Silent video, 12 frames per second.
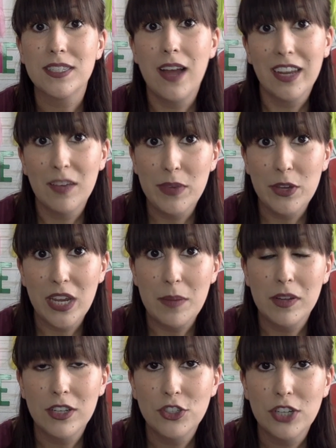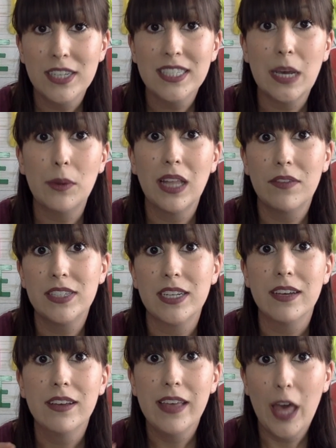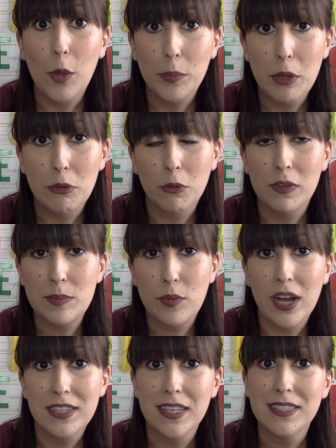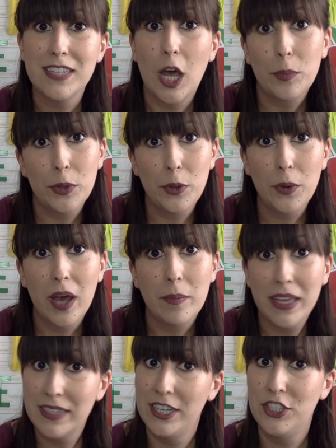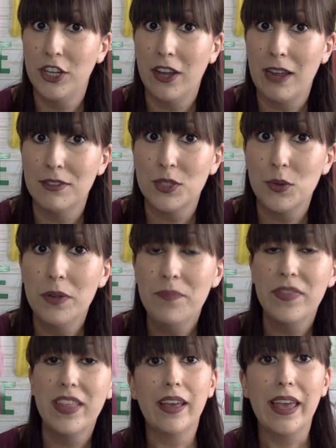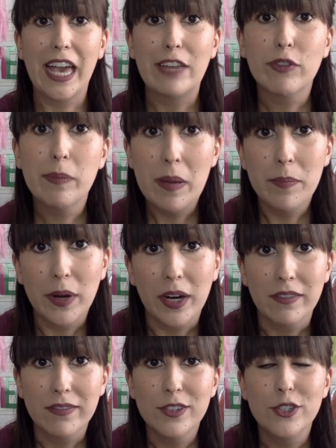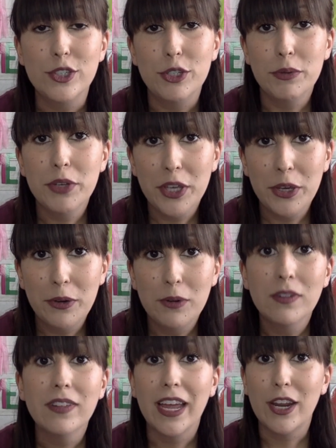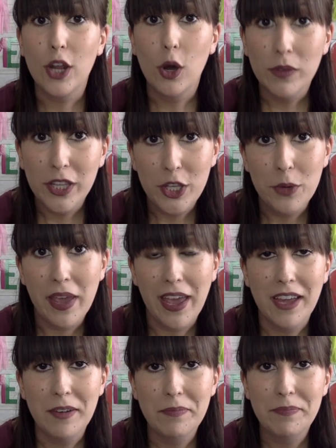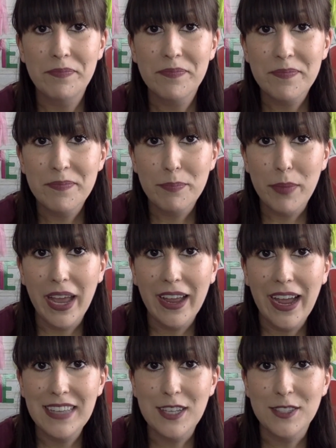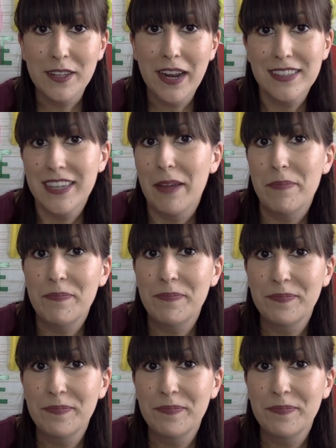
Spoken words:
not give me your email address. I would love to help you through this process and help you get teaching on Outschool. And remember, do you like only you can. Bye, guys. I'll see you next time.